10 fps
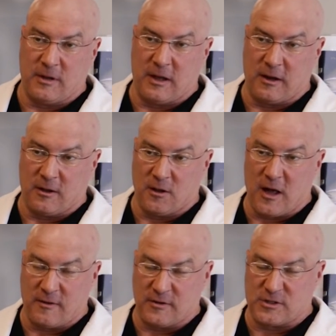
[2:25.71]
getting a
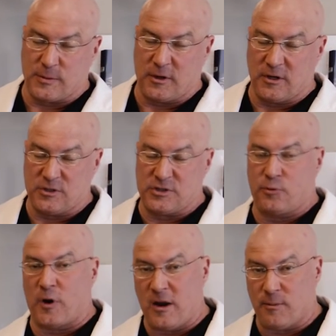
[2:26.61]
lot of experience in
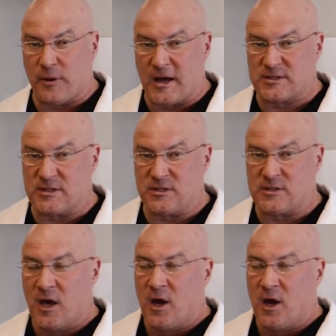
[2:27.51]
rhinoplasties.